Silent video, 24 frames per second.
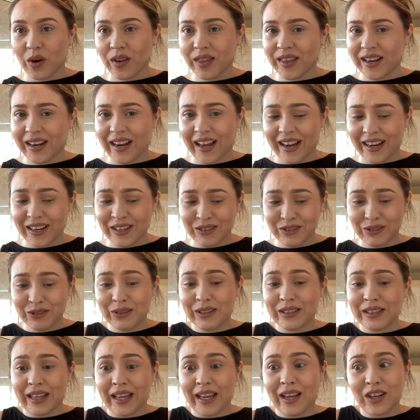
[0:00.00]
than I do,
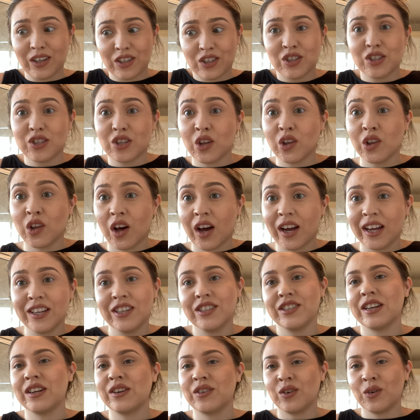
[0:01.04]
and like just a lot in
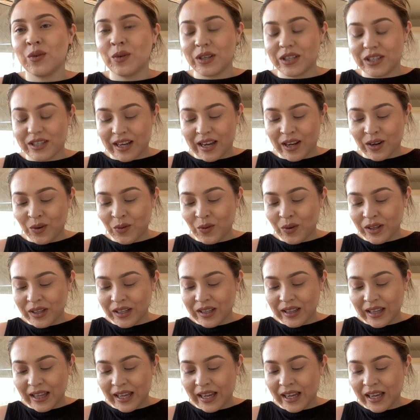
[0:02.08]
general, which I don't want to
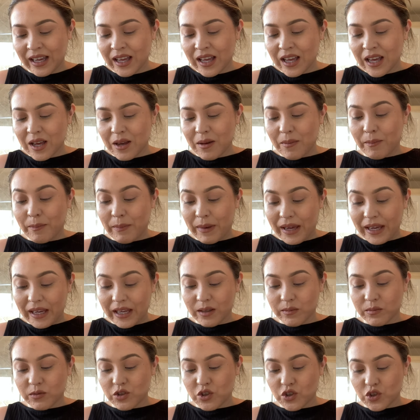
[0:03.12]
like make
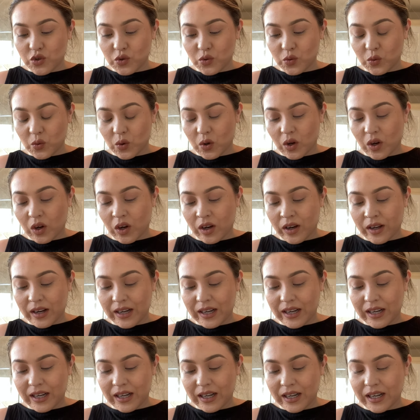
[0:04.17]
him shoot
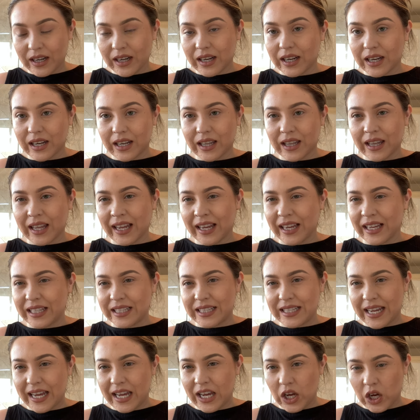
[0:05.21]
on like a
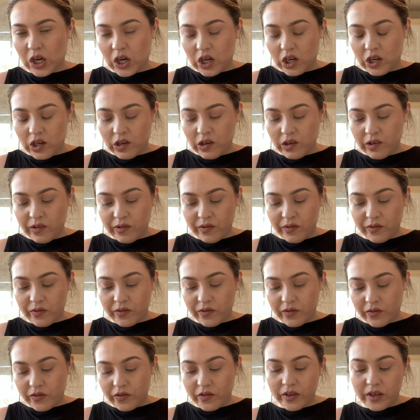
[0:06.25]
day off,
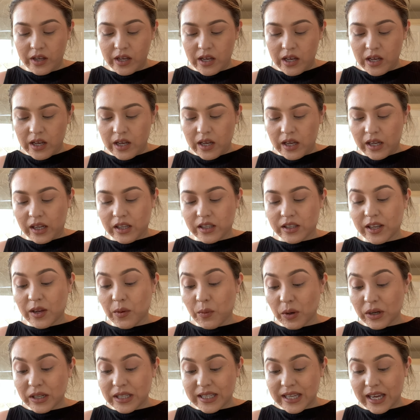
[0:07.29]
because he
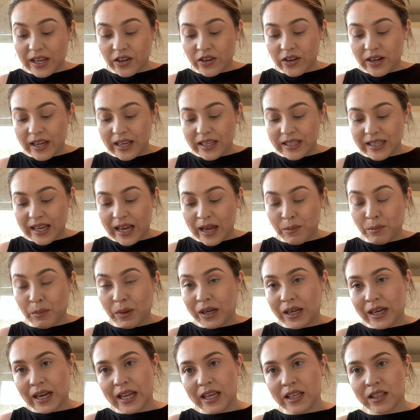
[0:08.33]
works Saturdays and
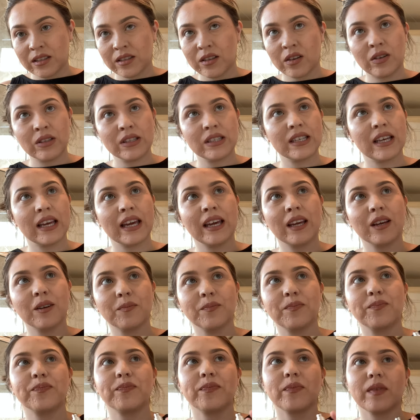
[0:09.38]
Mondays, so it's like
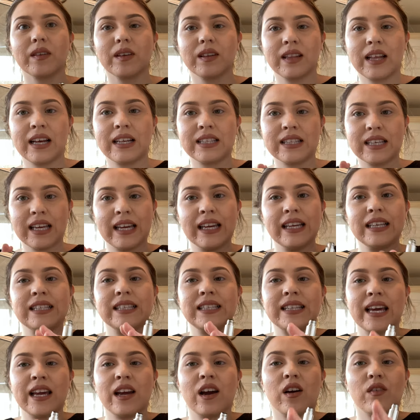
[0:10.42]
that's like his
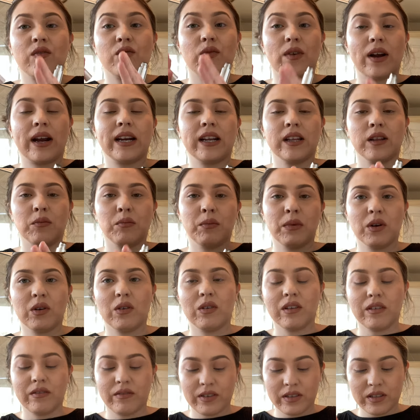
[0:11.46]
day off right in the middle
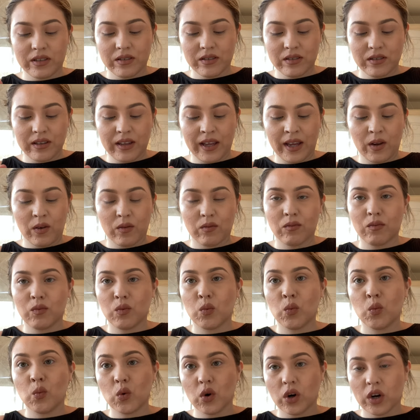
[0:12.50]
of his like
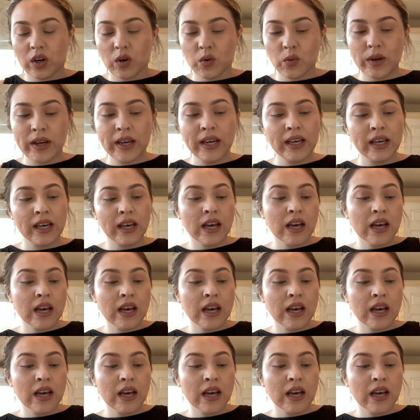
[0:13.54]
work week.